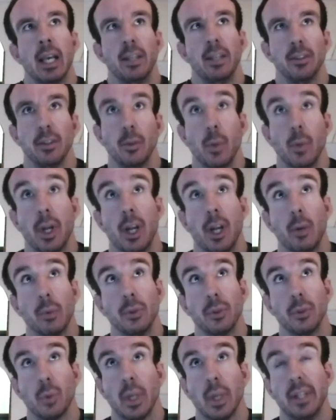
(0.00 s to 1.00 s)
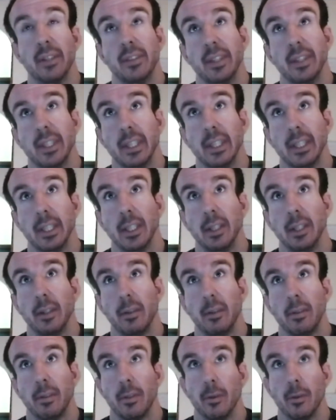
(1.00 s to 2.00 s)
So when I was
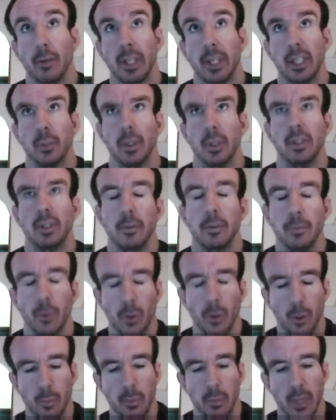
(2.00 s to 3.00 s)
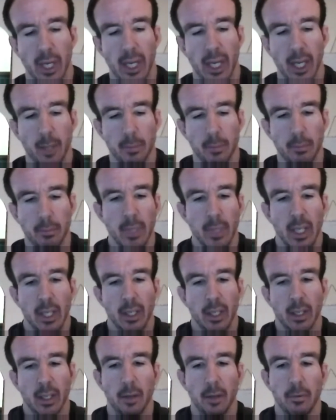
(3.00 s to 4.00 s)
23, 24, kind
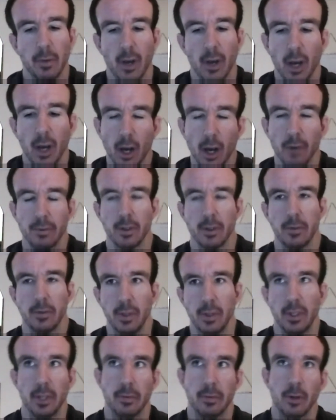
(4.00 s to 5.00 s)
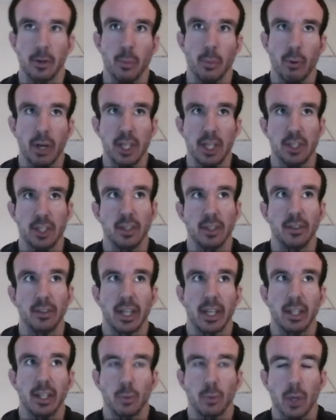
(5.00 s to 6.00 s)
of after a few different operations
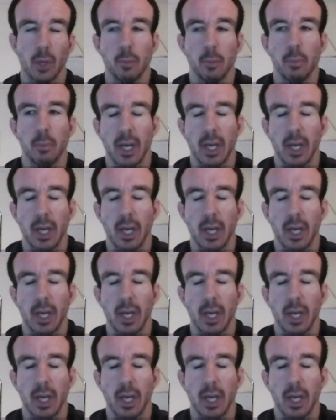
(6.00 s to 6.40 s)
then as well,